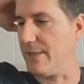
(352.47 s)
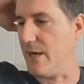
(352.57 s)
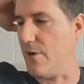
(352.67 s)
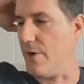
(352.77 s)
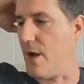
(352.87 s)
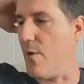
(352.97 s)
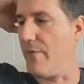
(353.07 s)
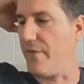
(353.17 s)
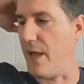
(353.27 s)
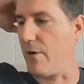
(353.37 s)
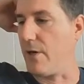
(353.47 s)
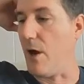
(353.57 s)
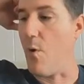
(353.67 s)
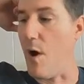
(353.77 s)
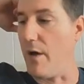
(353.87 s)
they don't know if they are
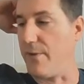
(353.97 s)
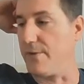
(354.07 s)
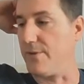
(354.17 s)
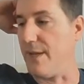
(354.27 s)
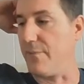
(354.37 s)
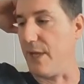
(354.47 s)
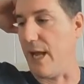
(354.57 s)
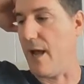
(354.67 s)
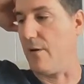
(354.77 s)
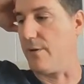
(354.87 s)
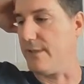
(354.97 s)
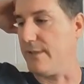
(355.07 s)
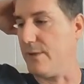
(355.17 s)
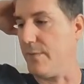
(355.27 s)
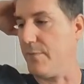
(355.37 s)
co-authors or something else
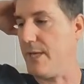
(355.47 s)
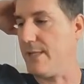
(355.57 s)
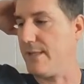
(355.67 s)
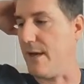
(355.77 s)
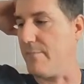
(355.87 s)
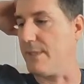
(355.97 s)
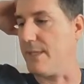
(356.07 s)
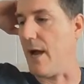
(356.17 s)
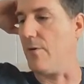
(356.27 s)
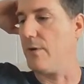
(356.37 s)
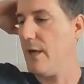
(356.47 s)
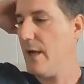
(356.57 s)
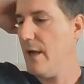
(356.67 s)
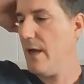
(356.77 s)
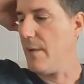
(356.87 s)
until the piece comes out.
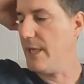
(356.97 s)
I'm